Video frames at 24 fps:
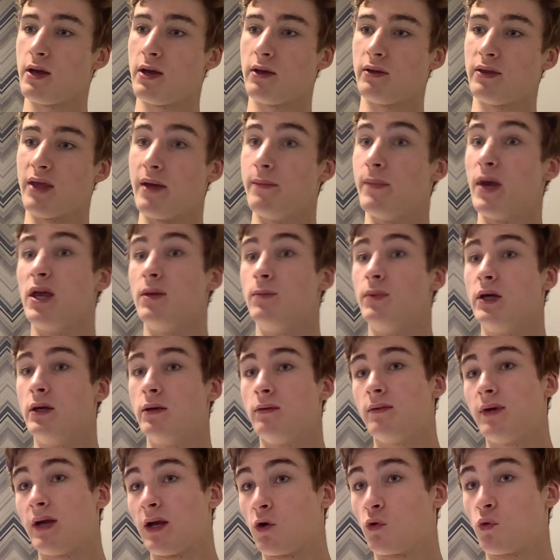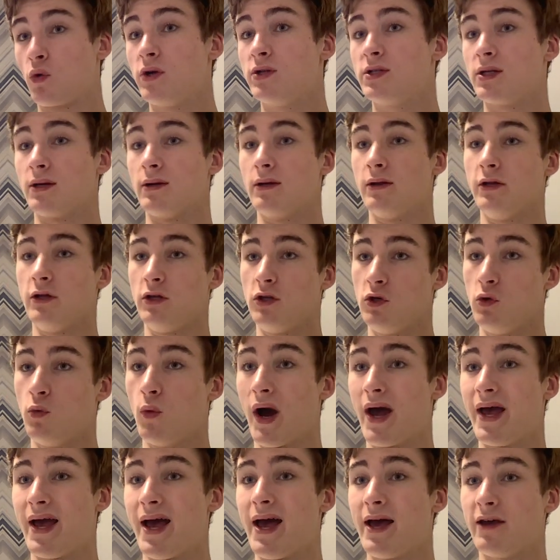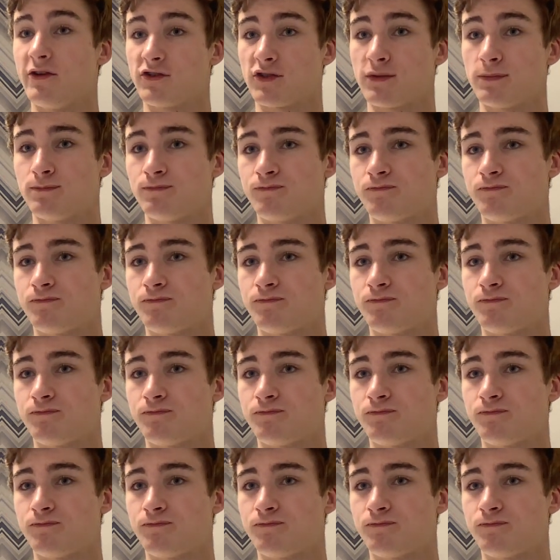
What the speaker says: they may be increasingly UAS.